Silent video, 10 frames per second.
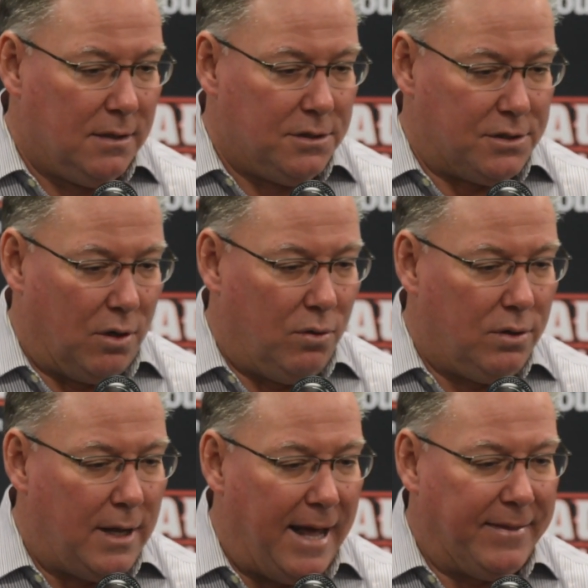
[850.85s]
So
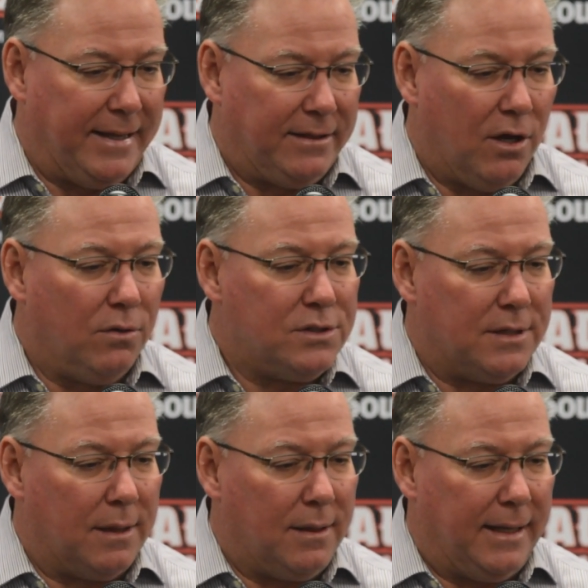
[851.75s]
I think those are
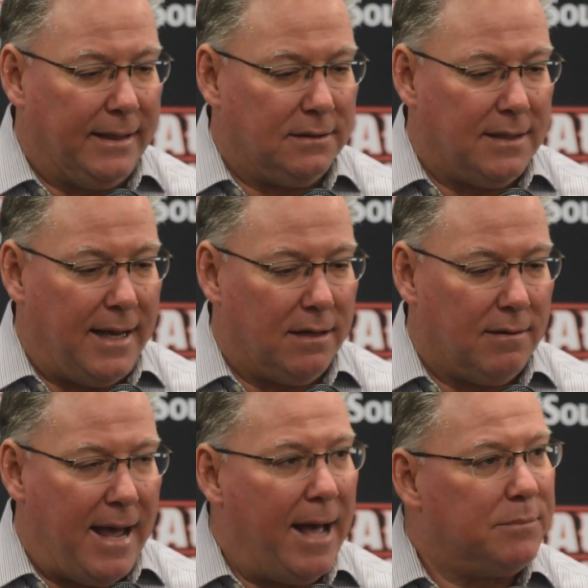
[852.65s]
the things that
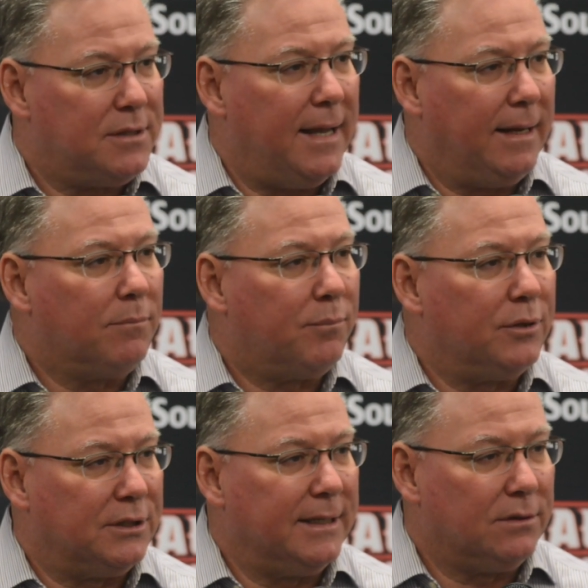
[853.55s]
App State
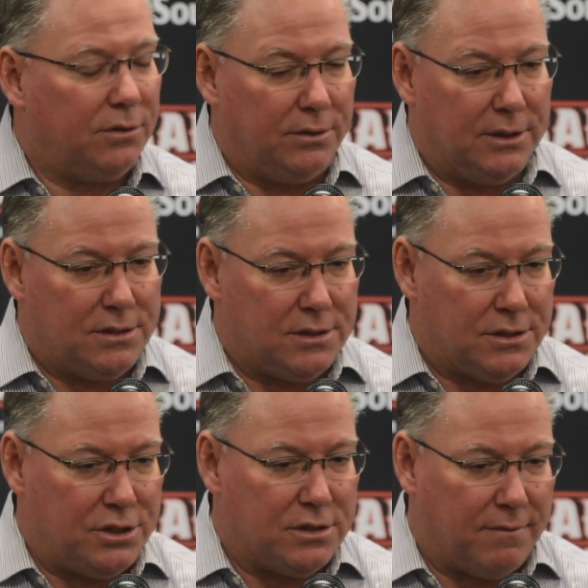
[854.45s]
present to us is
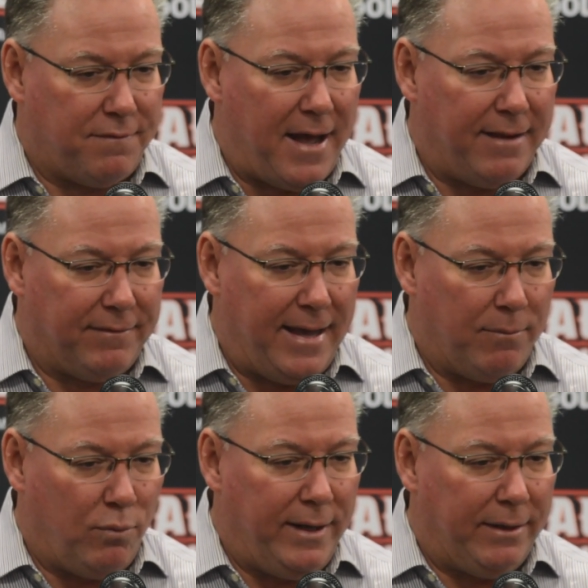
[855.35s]
just a
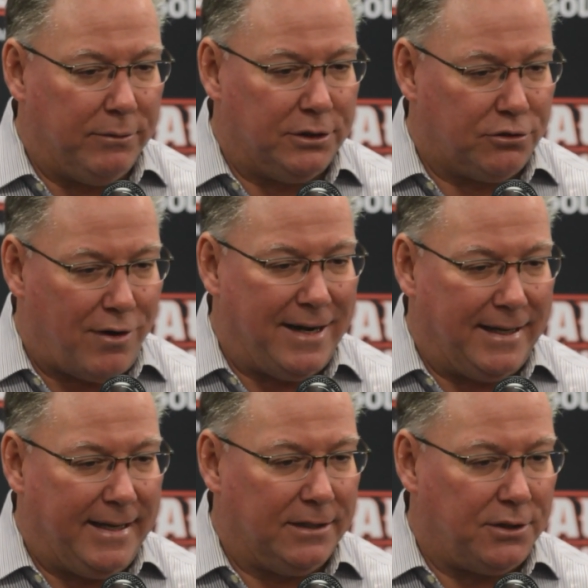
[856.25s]
five-game week. We're just trying to
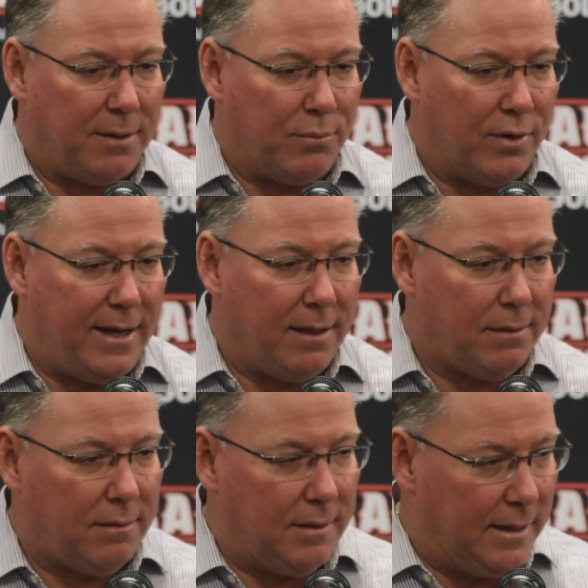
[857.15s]
catch our
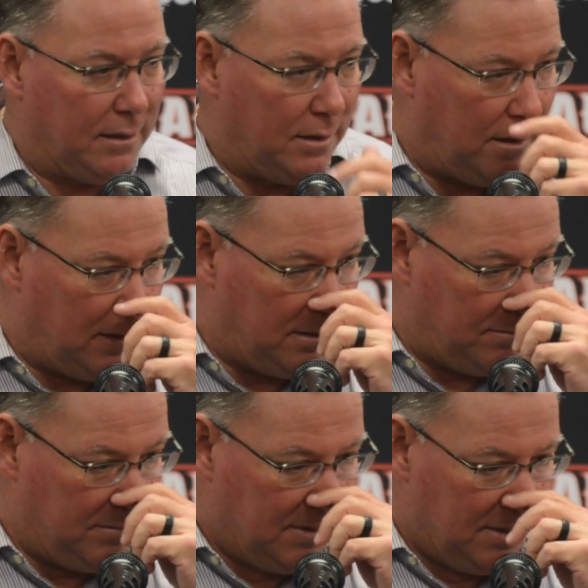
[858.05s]
breath. And
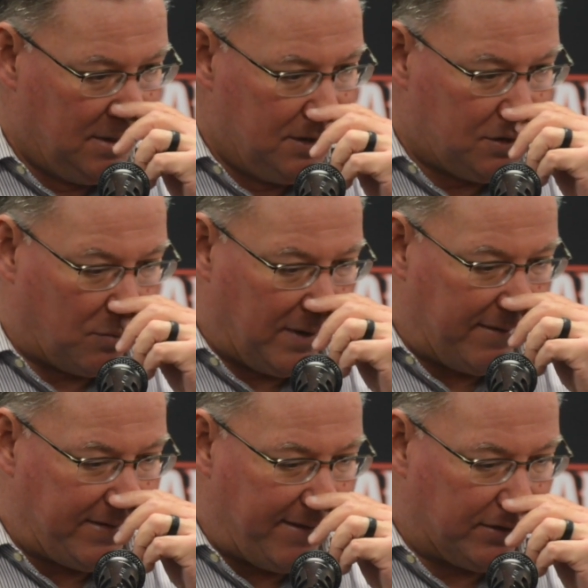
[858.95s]
so we'll
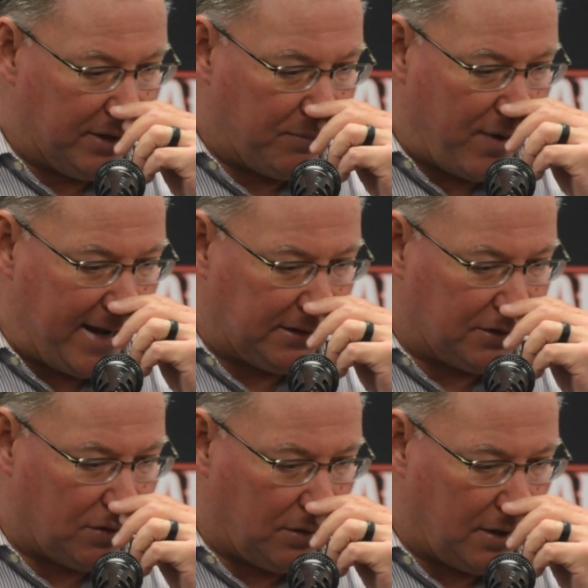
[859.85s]
have to have a good
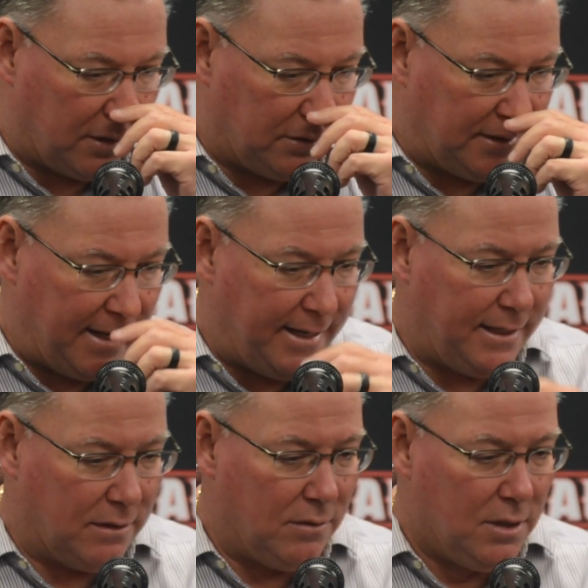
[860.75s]
practice on Thursday
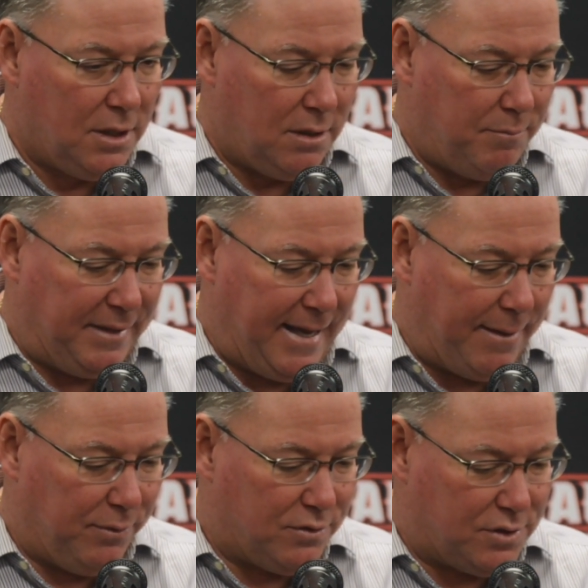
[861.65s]
and be
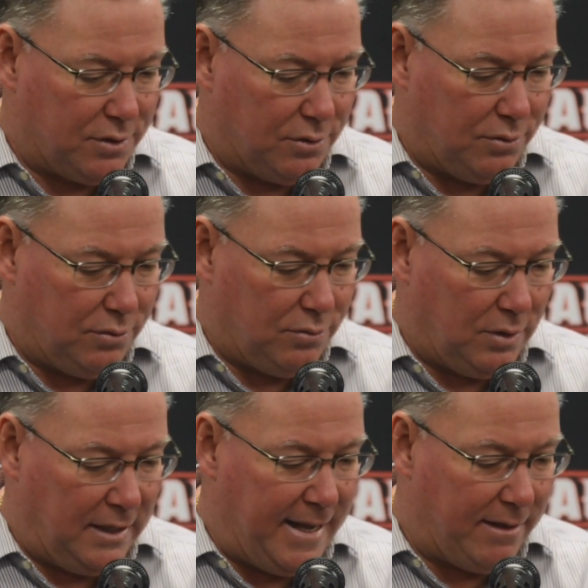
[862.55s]
able to
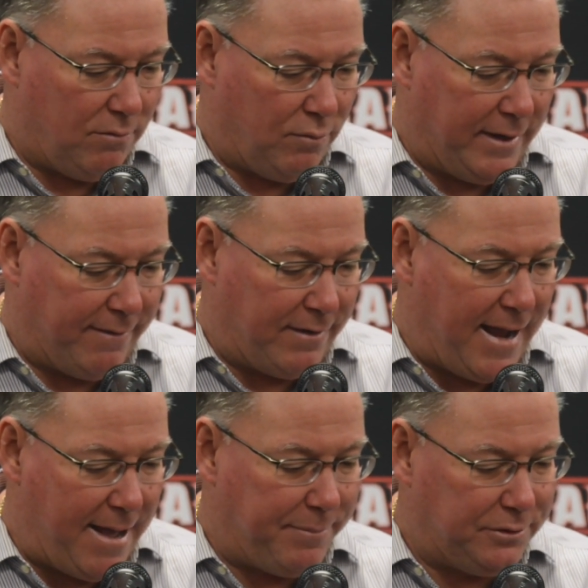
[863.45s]
let whatever
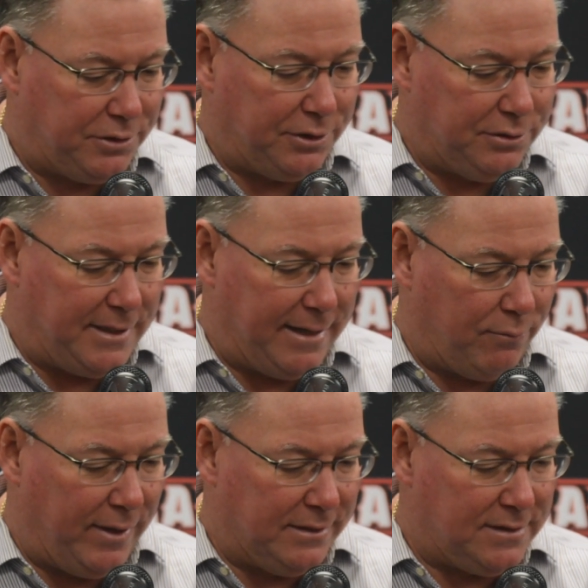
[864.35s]
happens Tuesday and
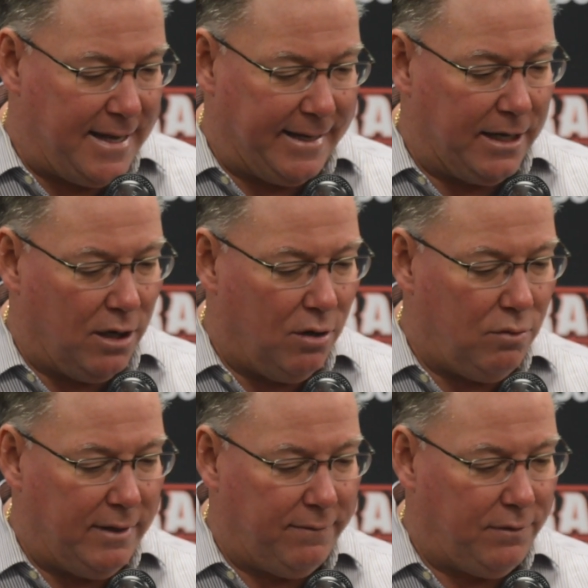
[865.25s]
Wednesday
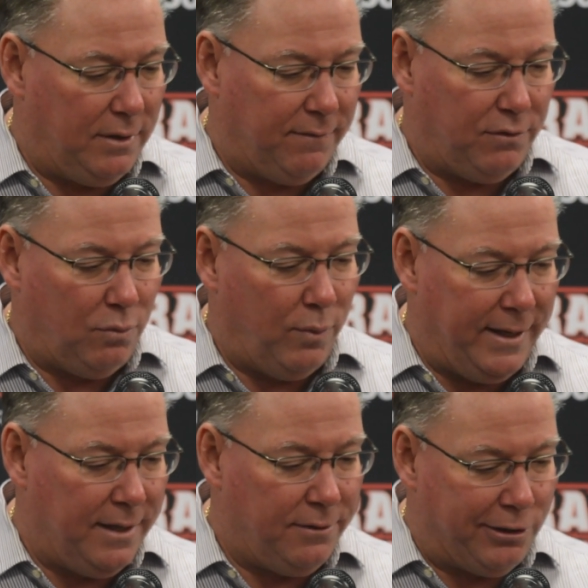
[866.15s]
go. If you
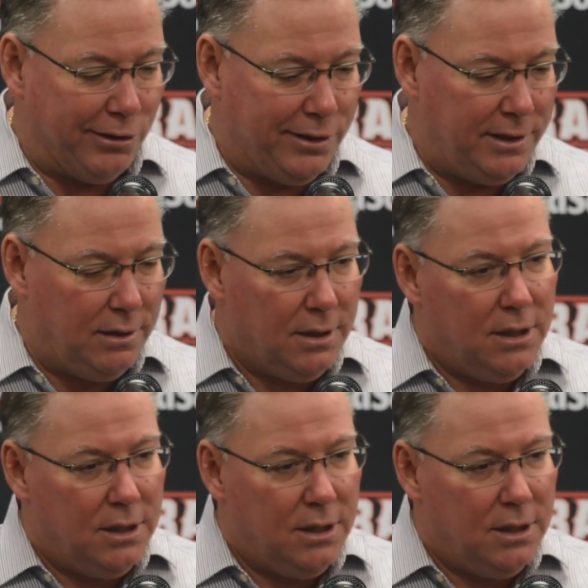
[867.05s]
win, good.